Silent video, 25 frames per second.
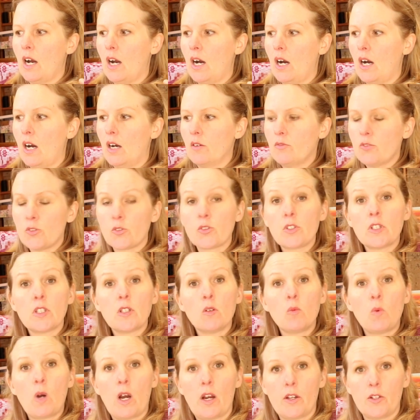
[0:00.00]
After a
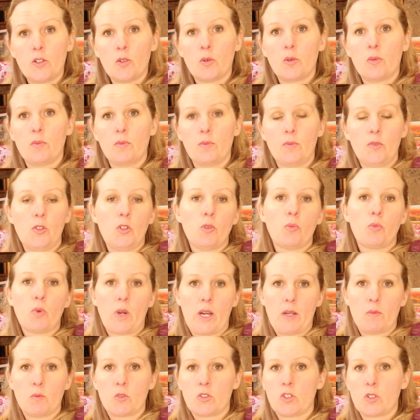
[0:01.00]
little while, your, your
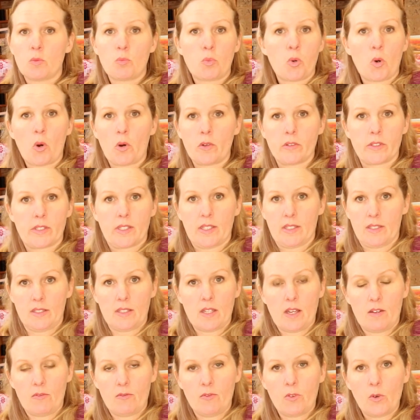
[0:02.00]
brain will just process
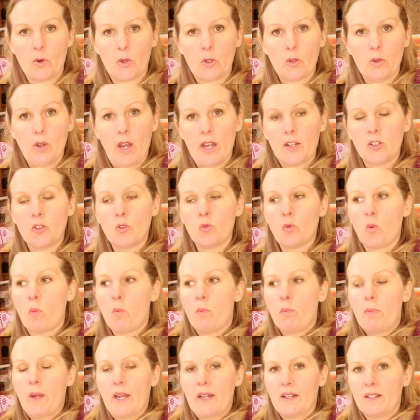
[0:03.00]
that for you, and you will
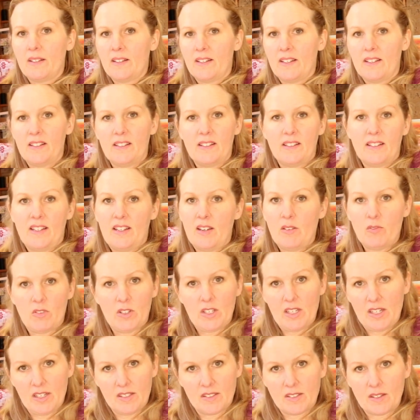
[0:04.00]
barely even need